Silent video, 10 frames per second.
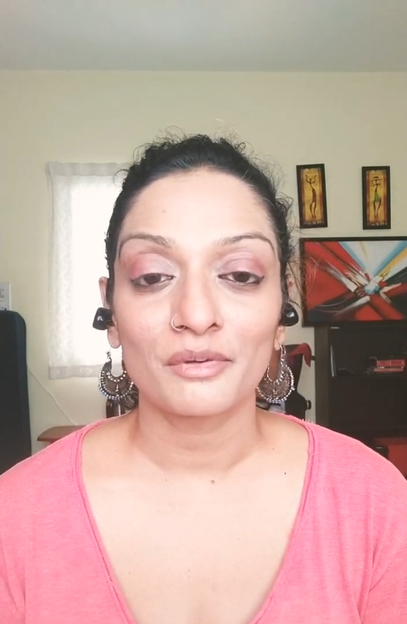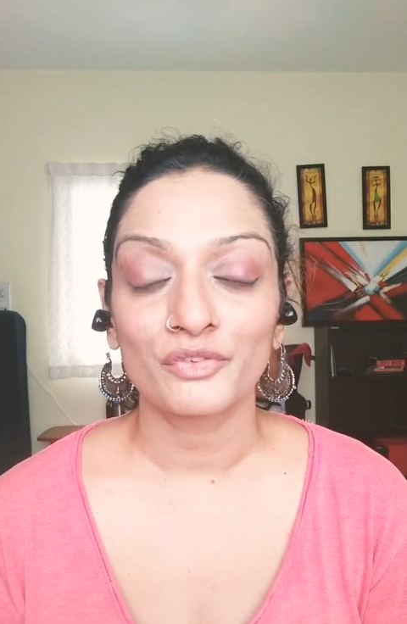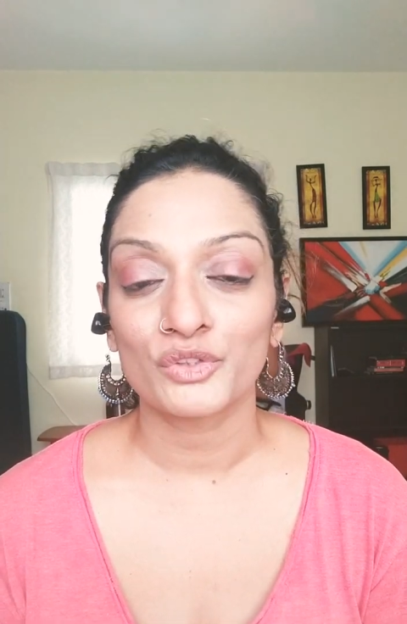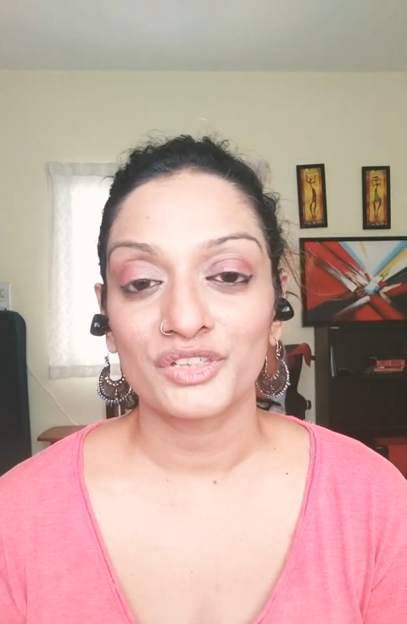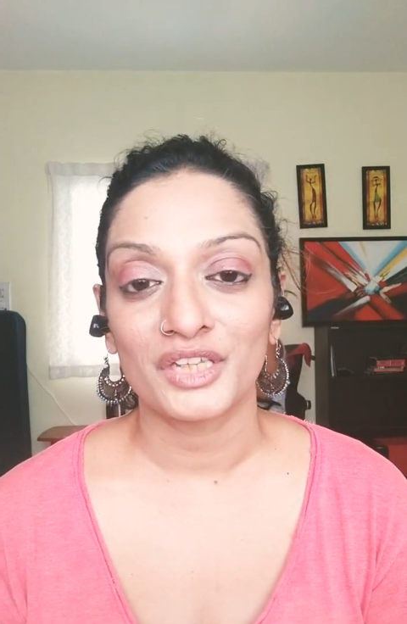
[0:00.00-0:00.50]
of
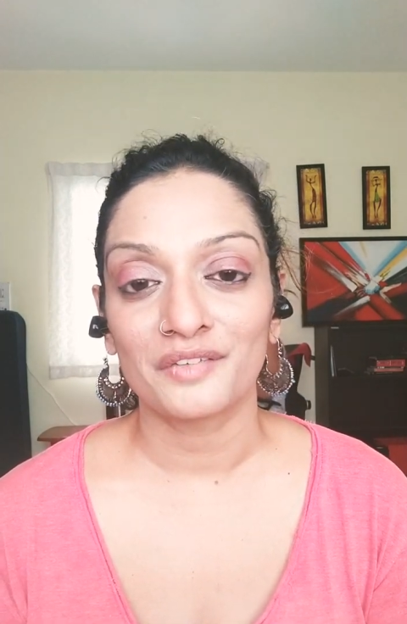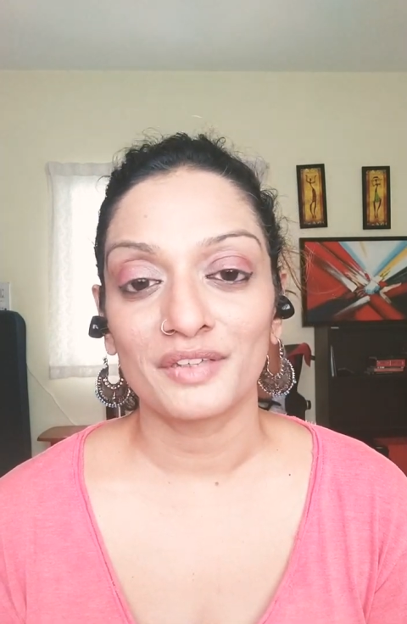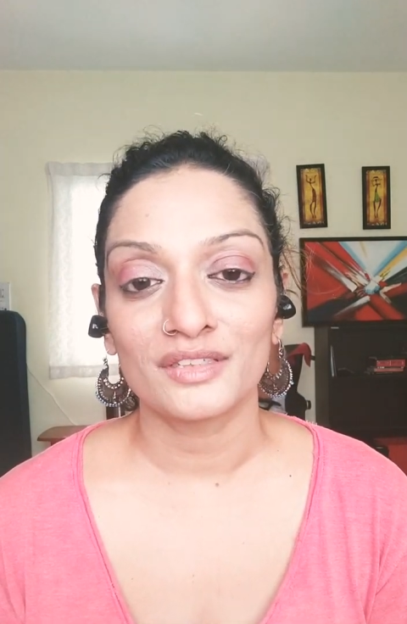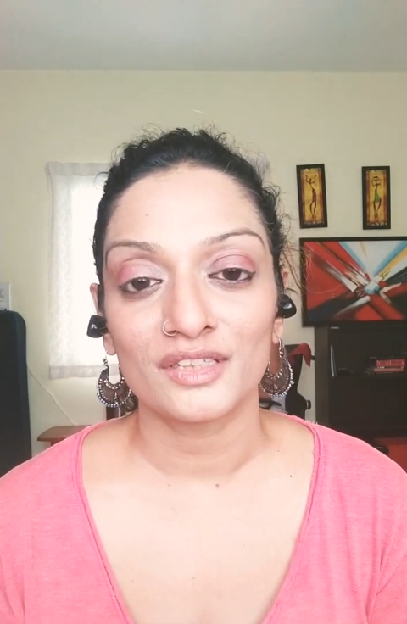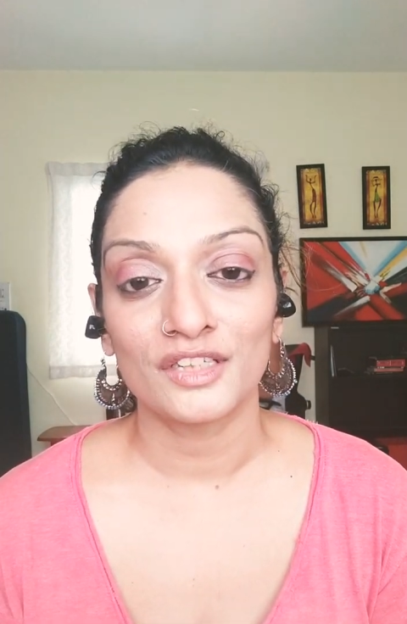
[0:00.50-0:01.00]
your
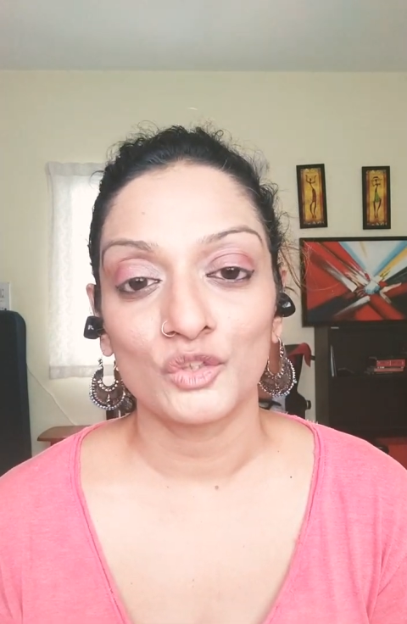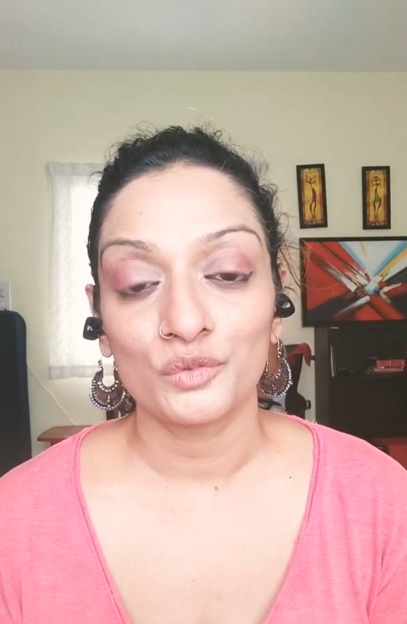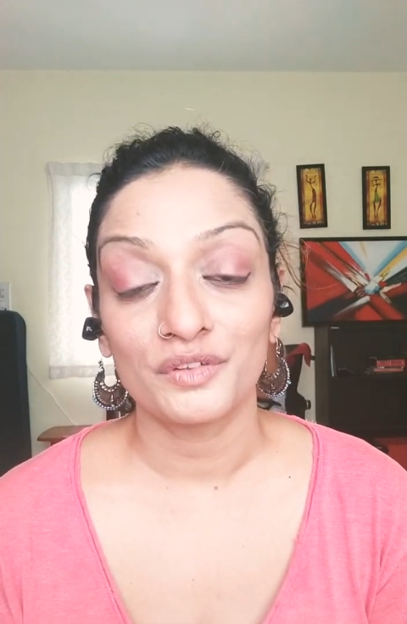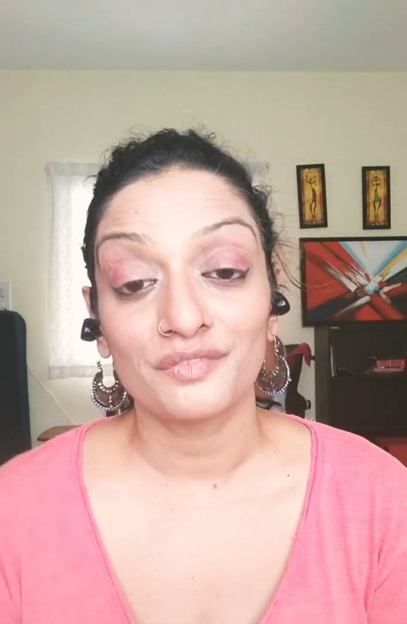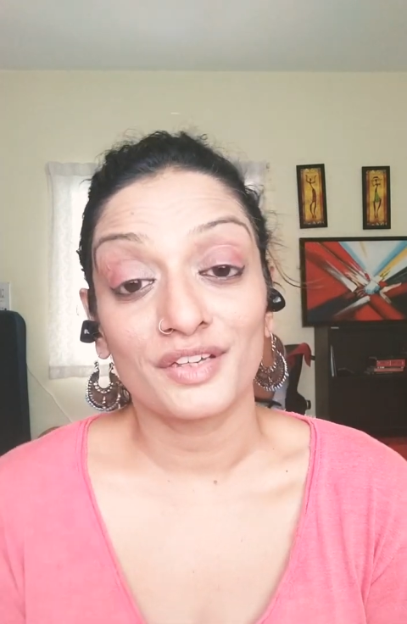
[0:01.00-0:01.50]
savings and
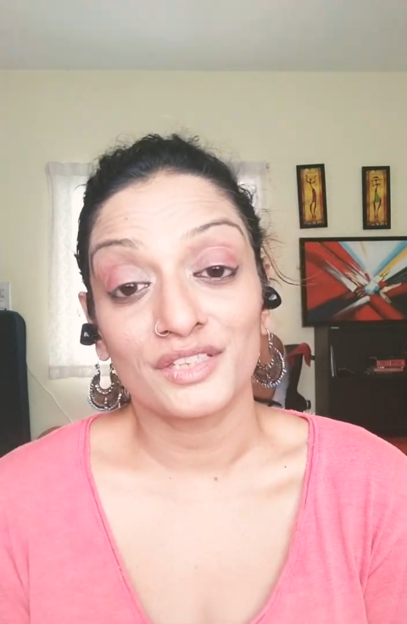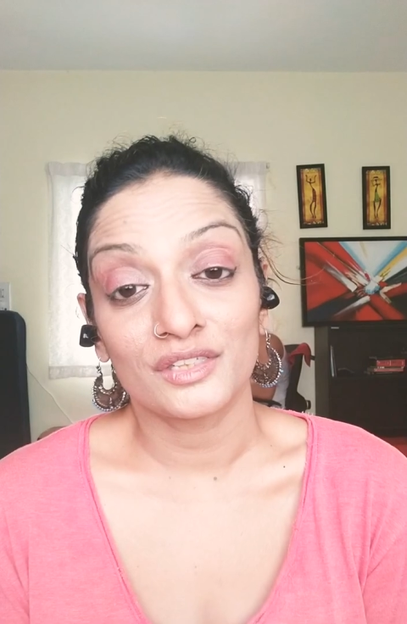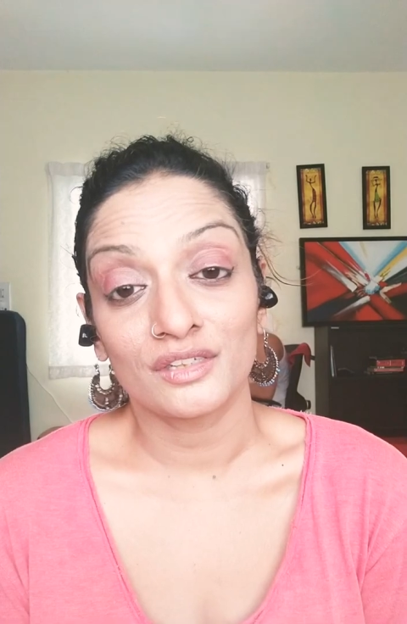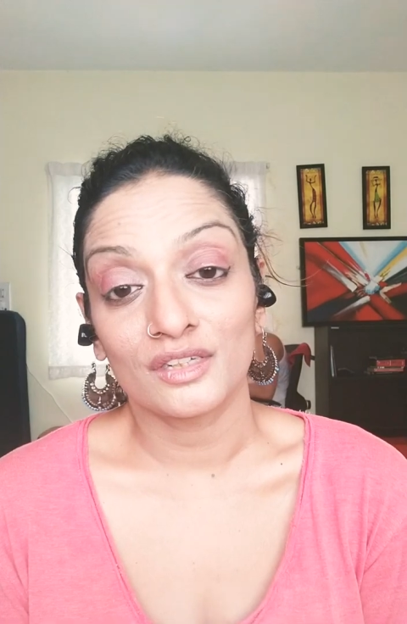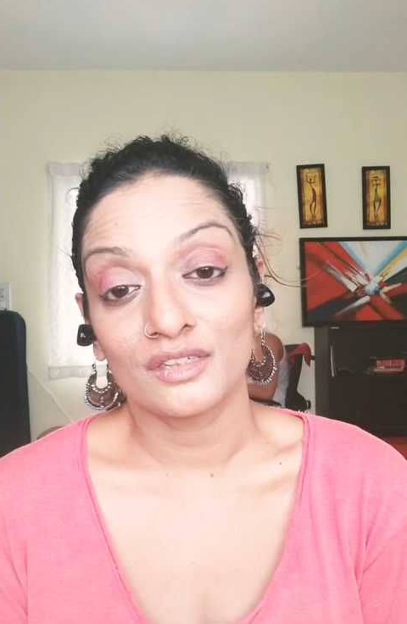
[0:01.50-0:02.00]
you've
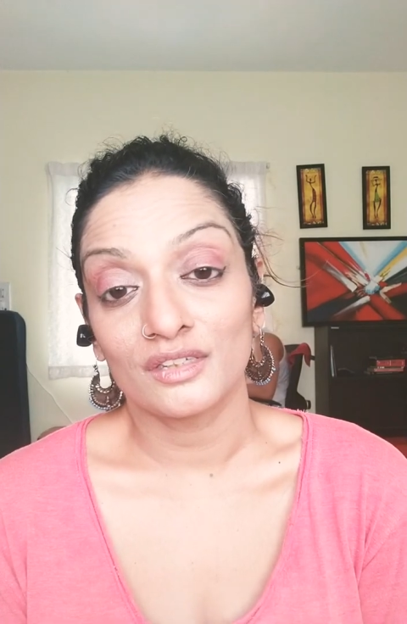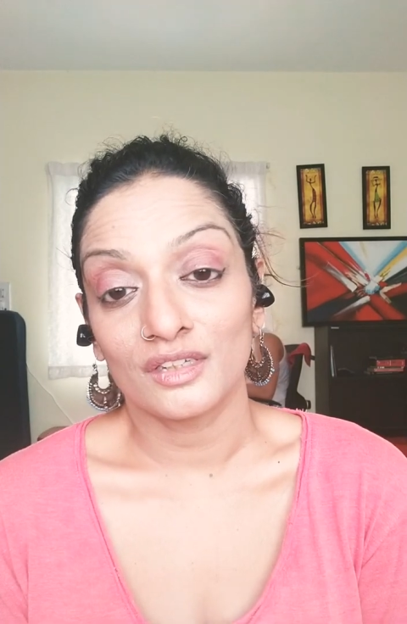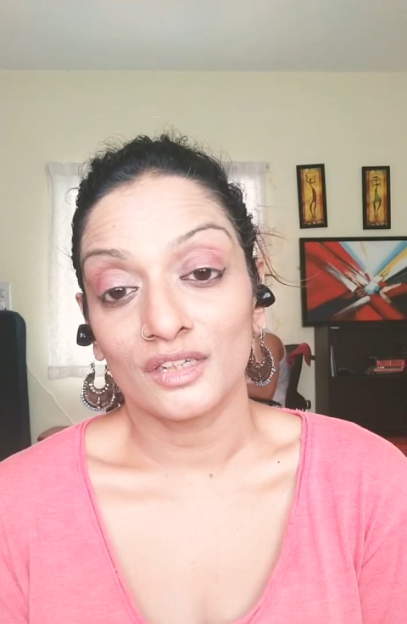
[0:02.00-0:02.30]
invested it